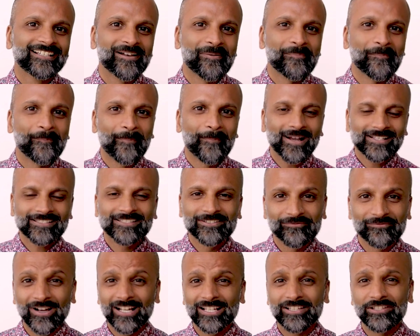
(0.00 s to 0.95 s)

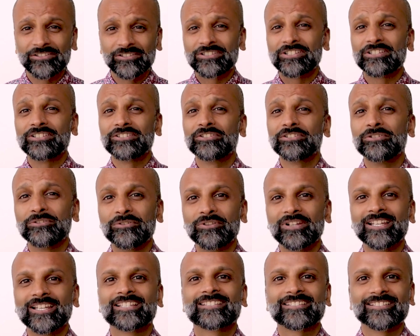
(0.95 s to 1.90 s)
massive value to you, the
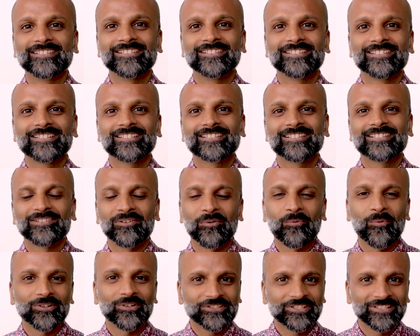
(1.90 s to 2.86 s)
listeners, the
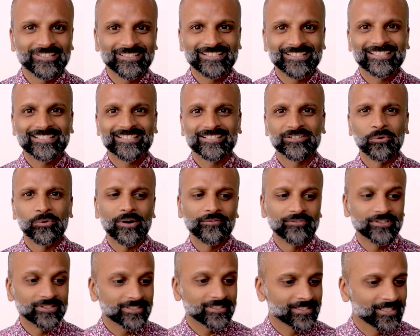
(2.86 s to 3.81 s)
watchers,
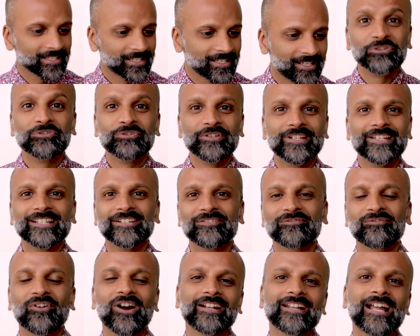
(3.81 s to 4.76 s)
whoever's tuned in
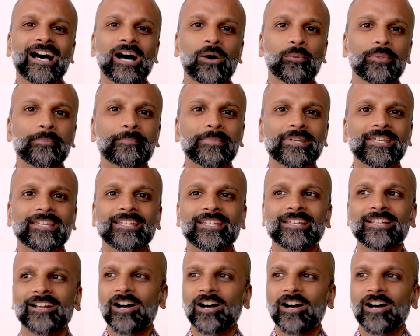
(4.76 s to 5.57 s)
right now with me.